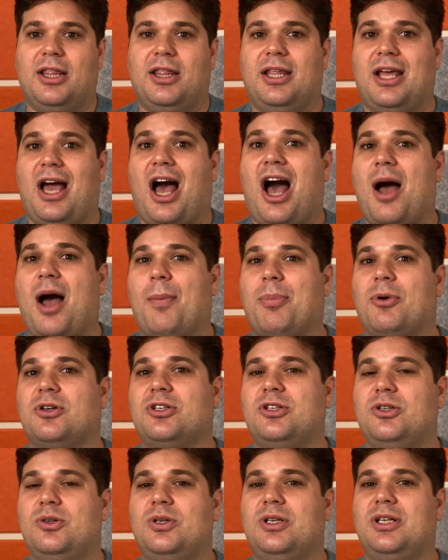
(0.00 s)
the
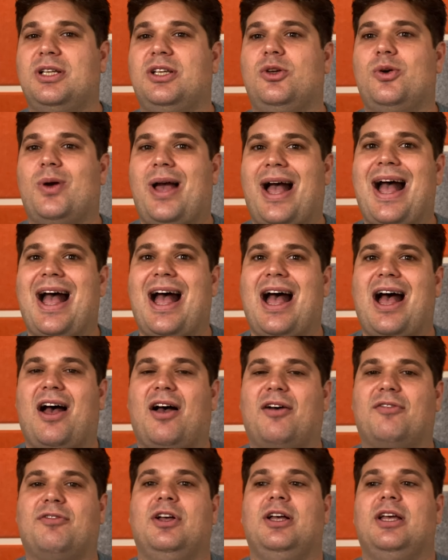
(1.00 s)
opportunity you
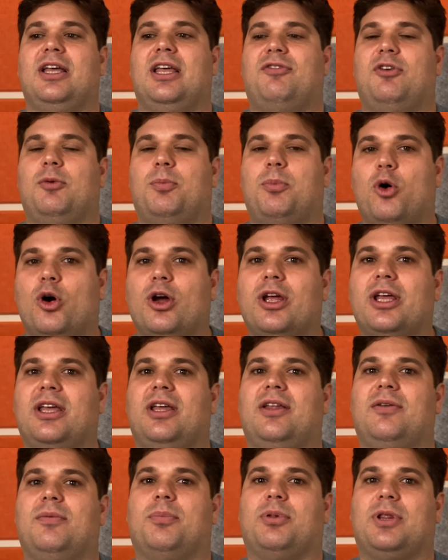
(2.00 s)
have if you put
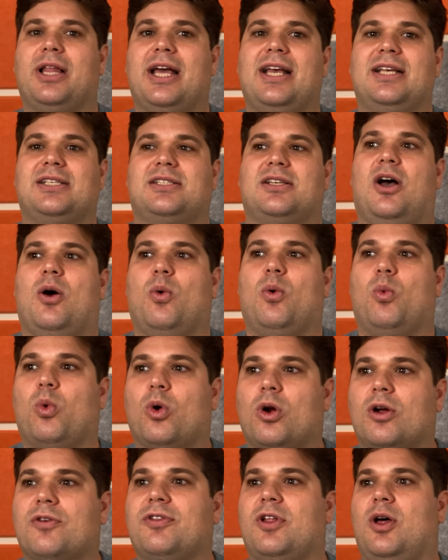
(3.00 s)
in place a
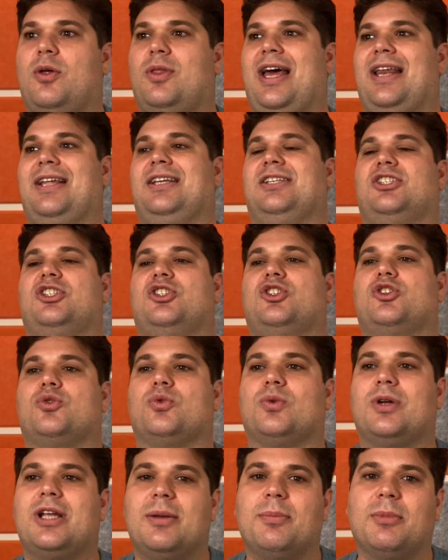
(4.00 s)
workflow that is
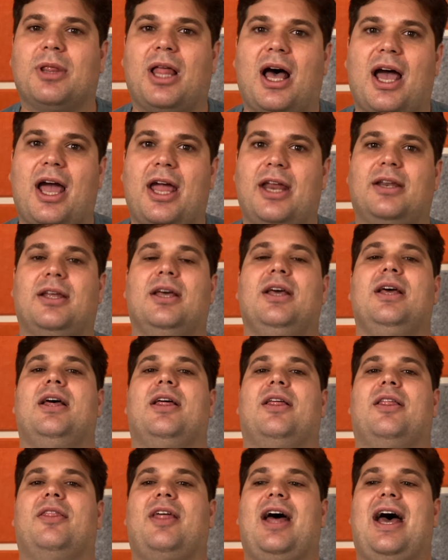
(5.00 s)
streamlined,
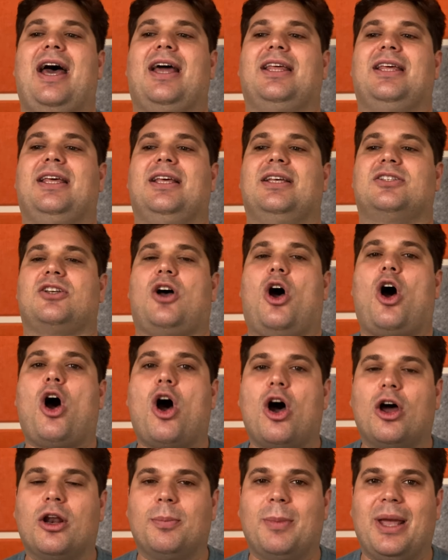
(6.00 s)
that is
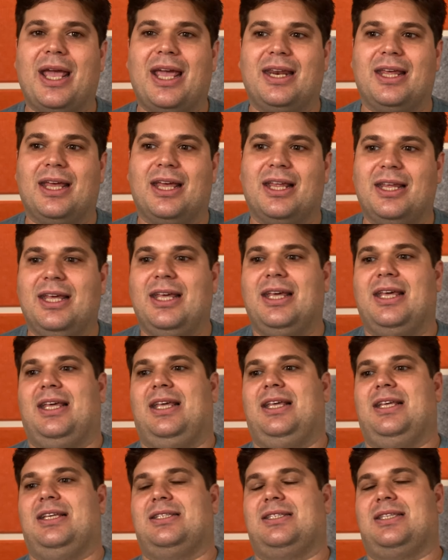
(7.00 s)
automated,
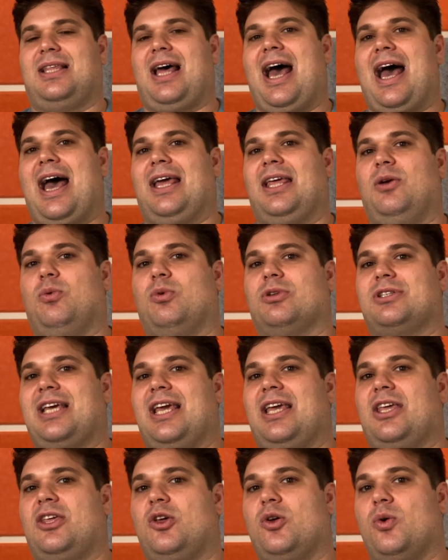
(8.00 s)
is that it will
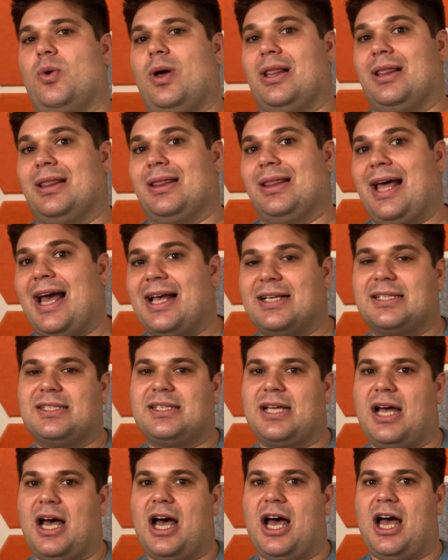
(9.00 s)
take you less
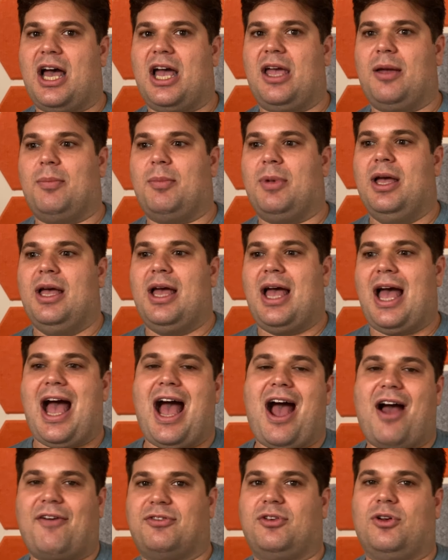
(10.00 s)
time
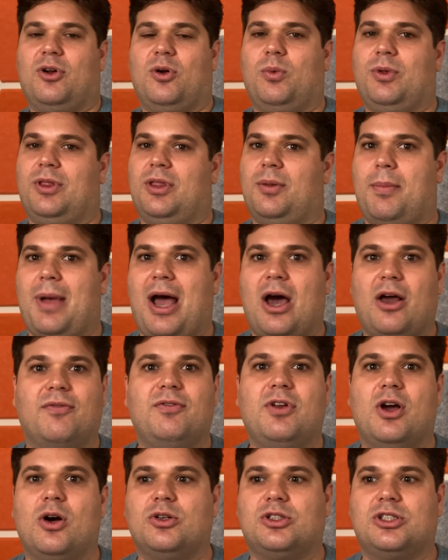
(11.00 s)
after with the amount of
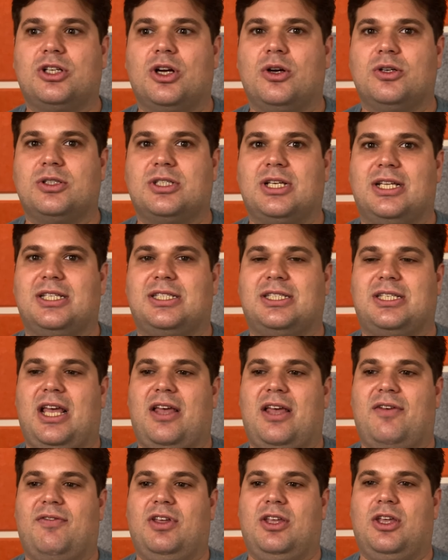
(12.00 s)
no-shows that it's
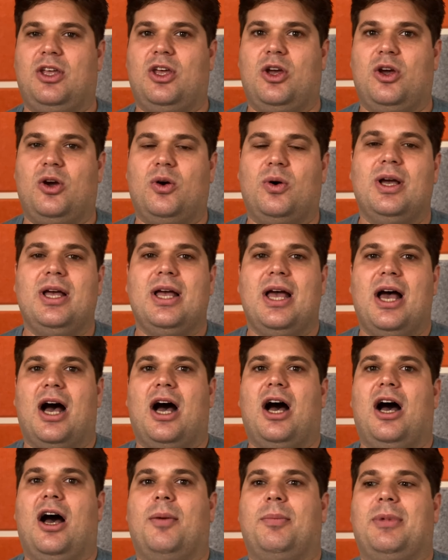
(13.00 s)
saving you.
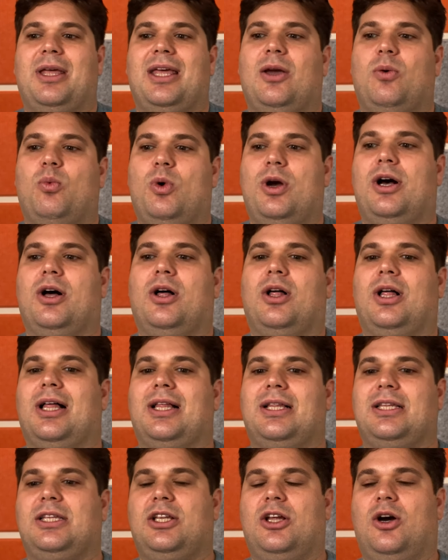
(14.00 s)
It
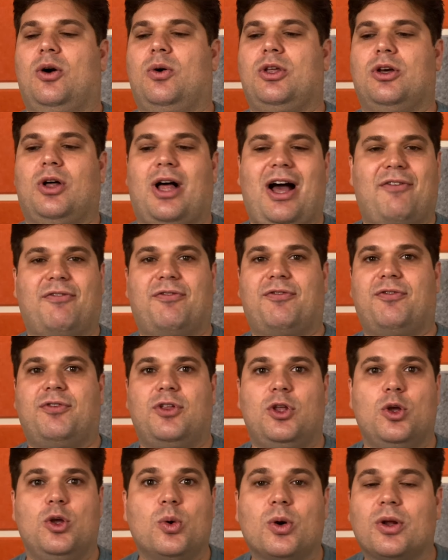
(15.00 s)
will, you'll have
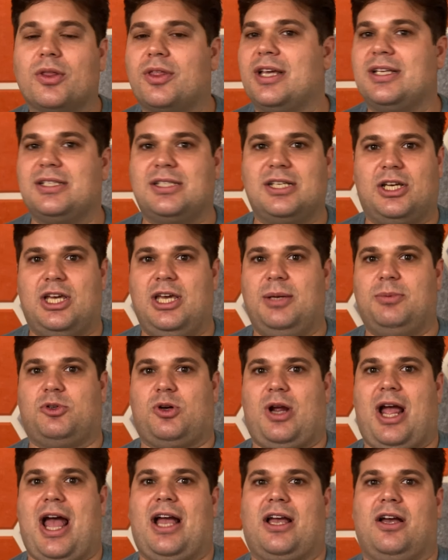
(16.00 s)
fewer things to keep
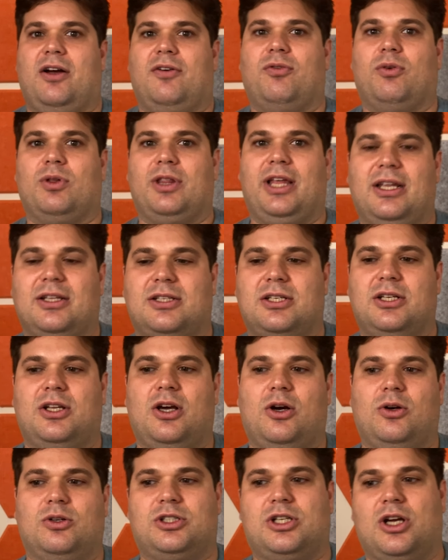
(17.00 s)
track of related to
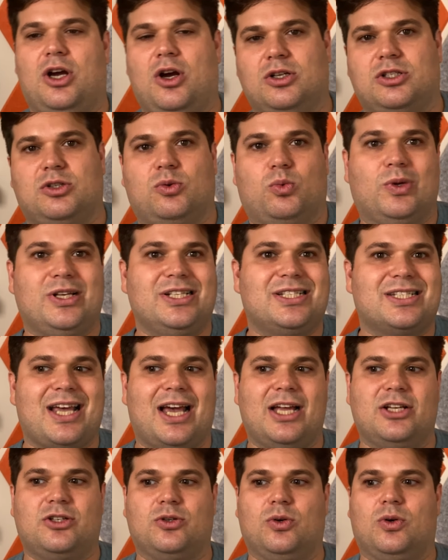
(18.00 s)
no-shows and
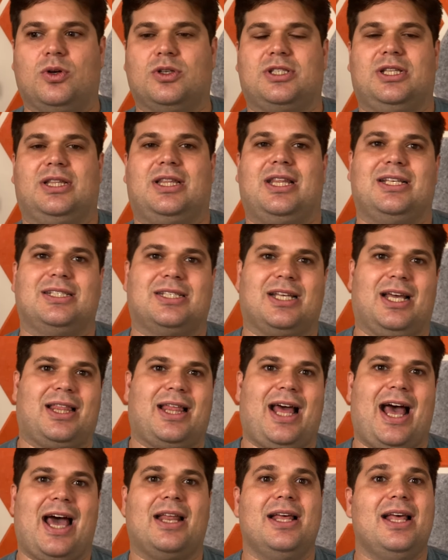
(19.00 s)
reschedules and things like
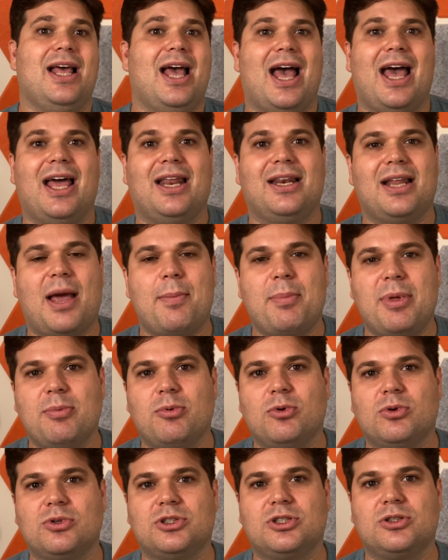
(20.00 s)
that. And
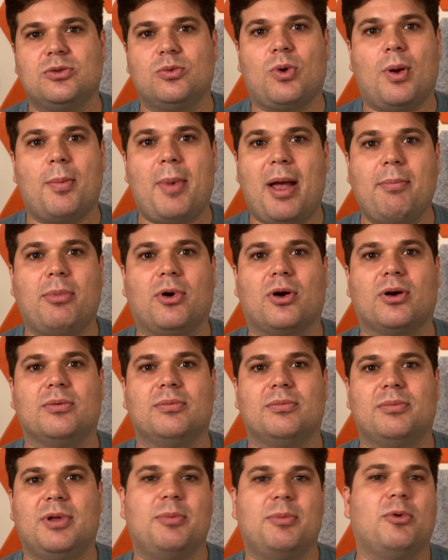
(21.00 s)
people will remember.
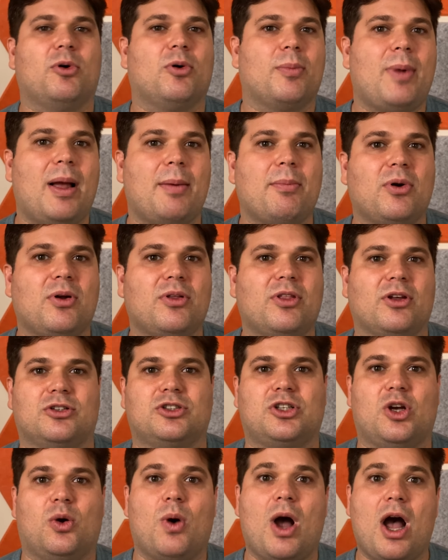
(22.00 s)
People remember, they'll
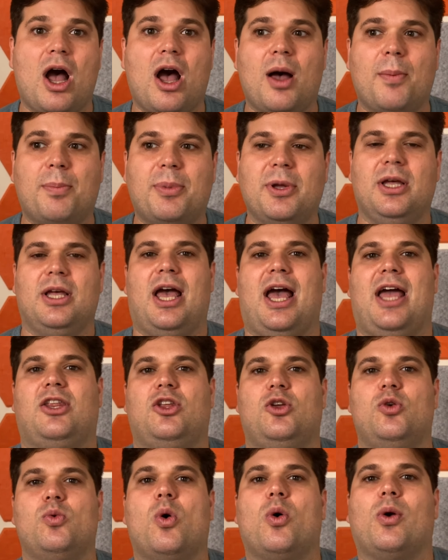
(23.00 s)
show up, and
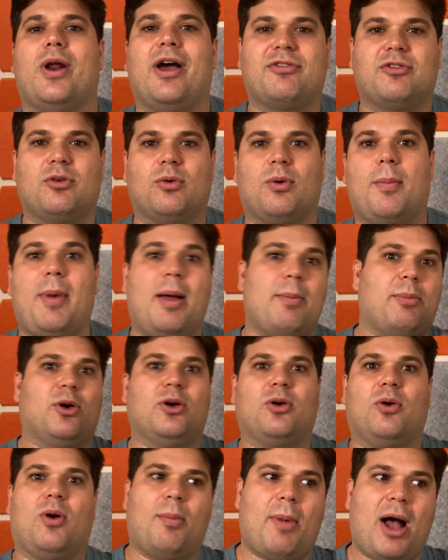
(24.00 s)
you won't have to remember
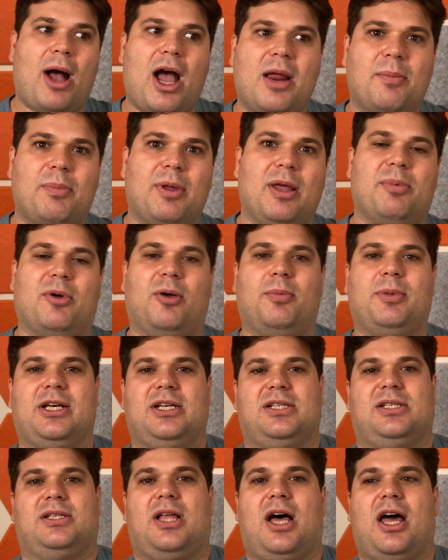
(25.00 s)
to remind people
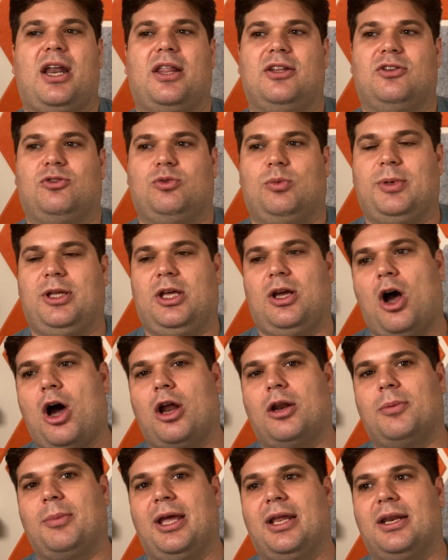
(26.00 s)
because a lot of this will be
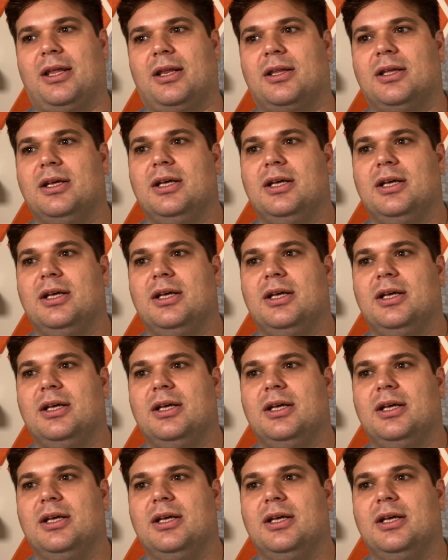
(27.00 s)
automated.